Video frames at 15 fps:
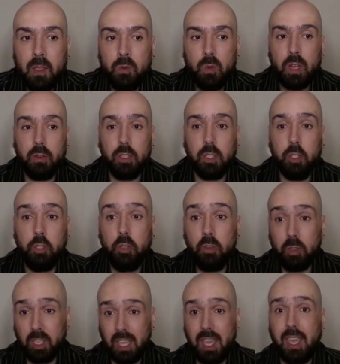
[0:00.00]
Well, you
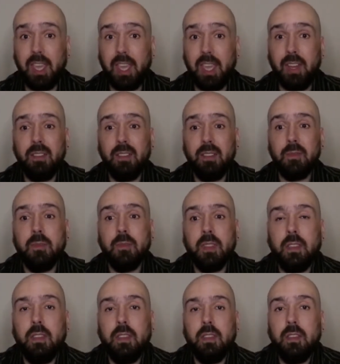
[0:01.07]
can
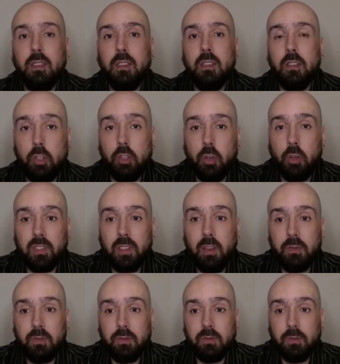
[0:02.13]
control
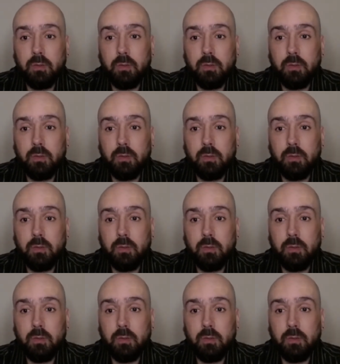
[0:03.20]
yourself.